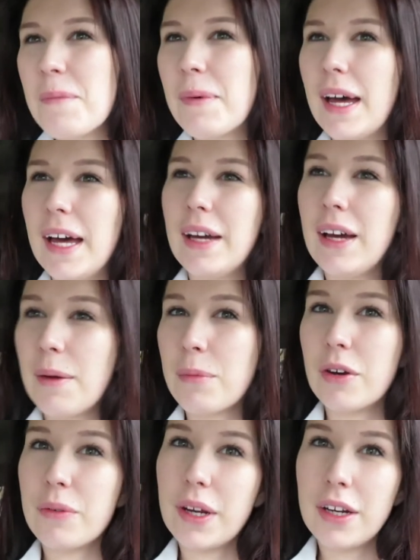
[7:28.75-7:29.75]
But I'm
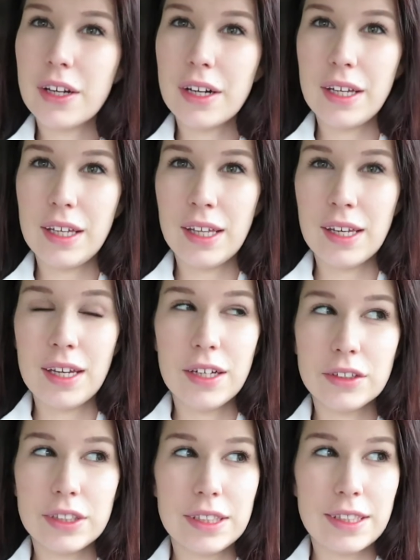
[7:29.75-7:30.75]
gonna run her in
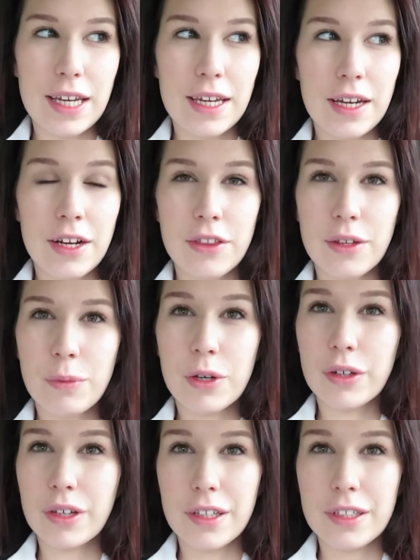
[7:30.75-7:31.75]
here to daycare, and then we're
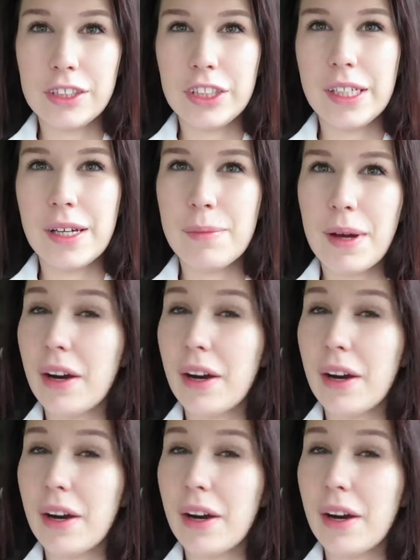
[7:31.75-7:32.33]
gonna go to the gym.